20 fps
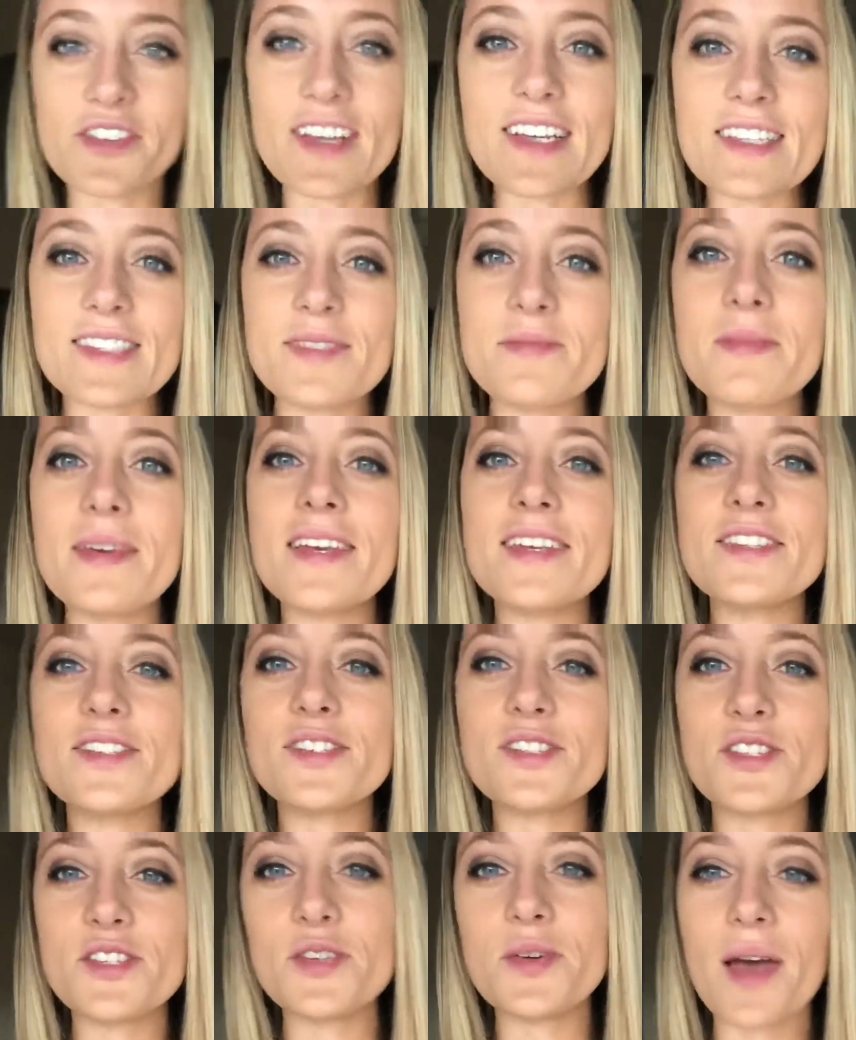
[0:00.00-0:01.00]

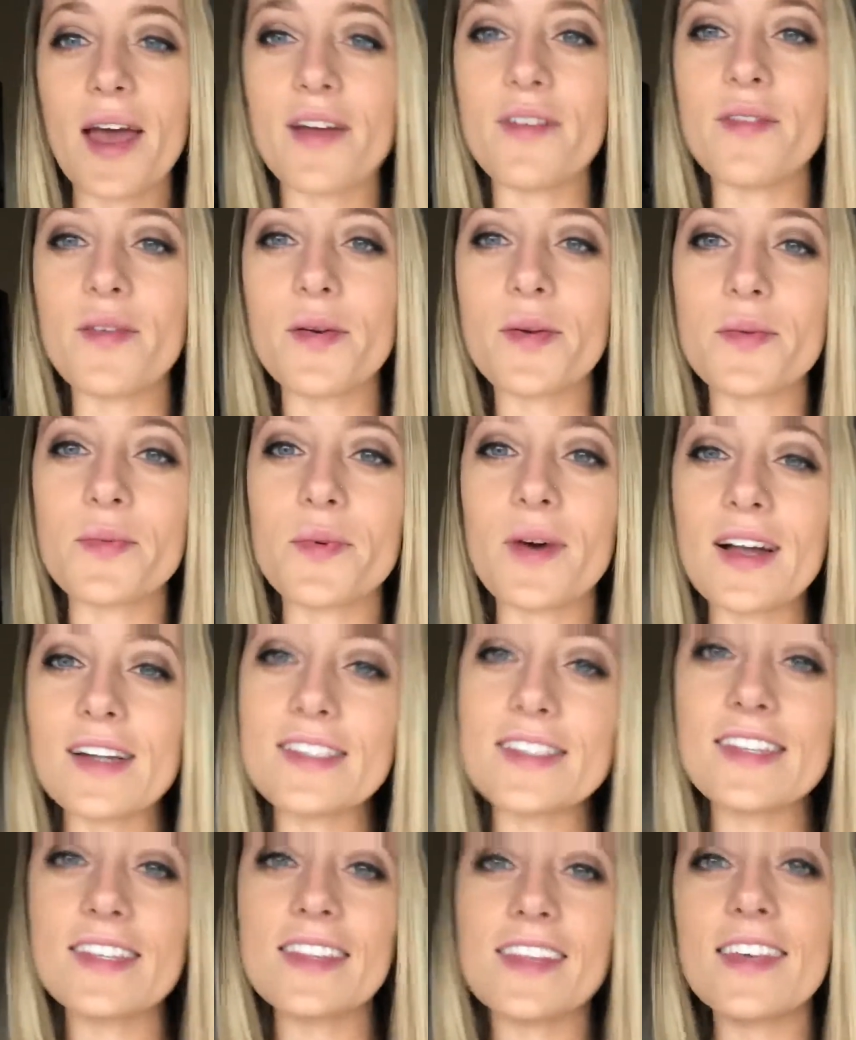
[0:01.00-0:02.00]
Christmas to everyone
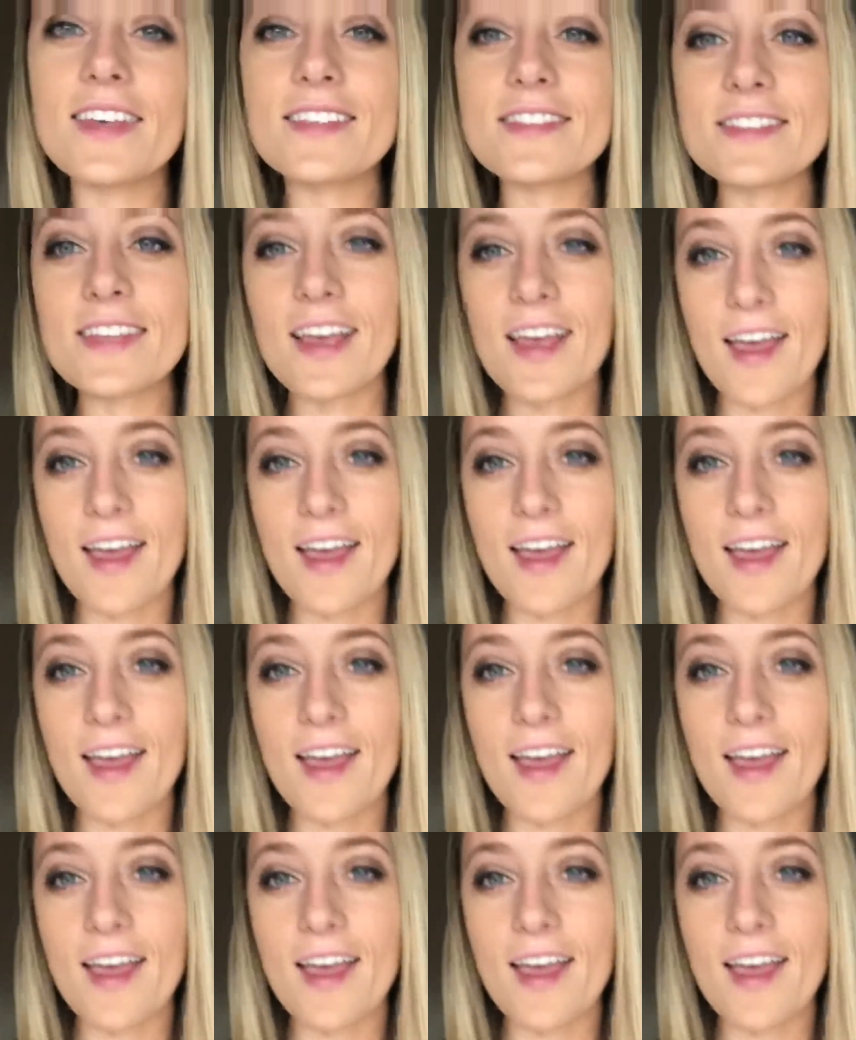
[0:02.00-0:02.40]
watching this.